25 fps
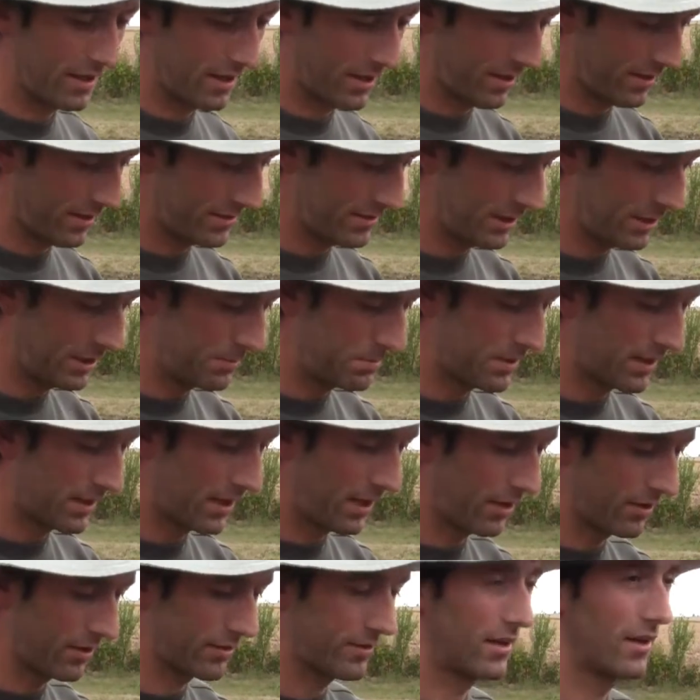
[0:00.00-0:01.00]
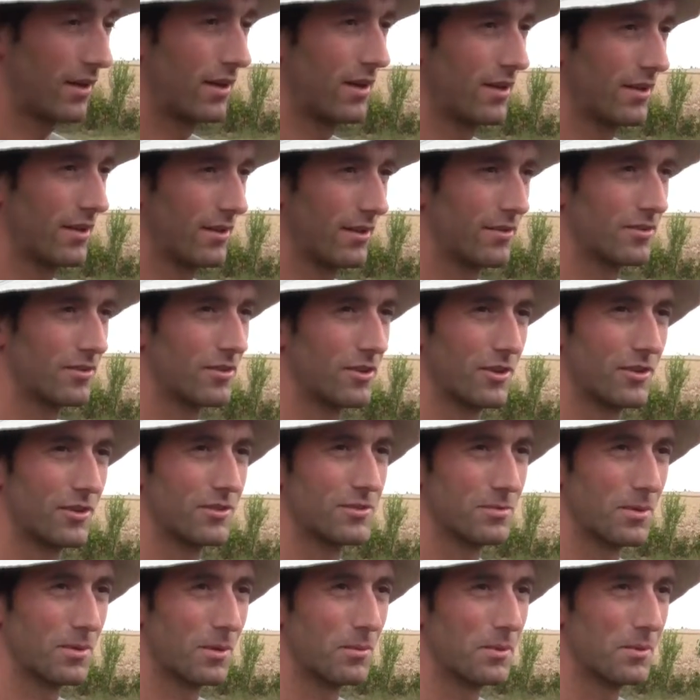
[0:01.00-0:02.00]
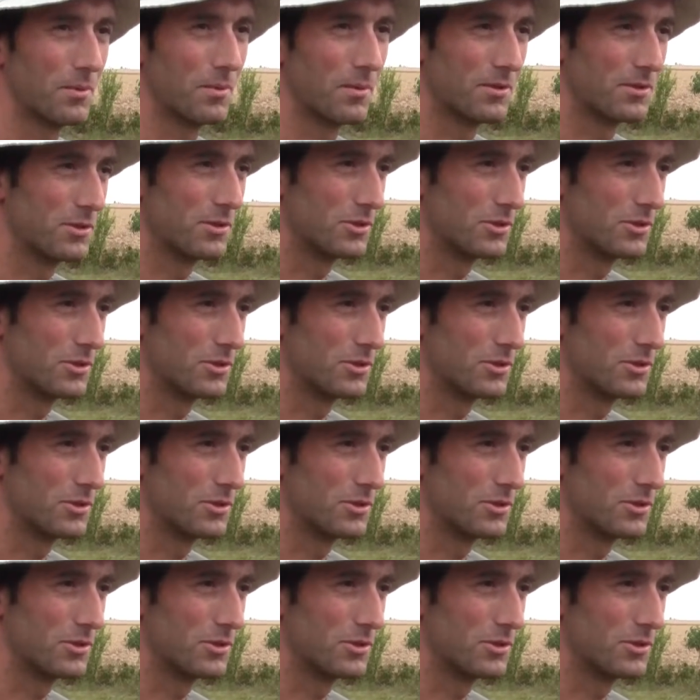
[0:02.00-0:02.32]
seed potatoes are of course what we want to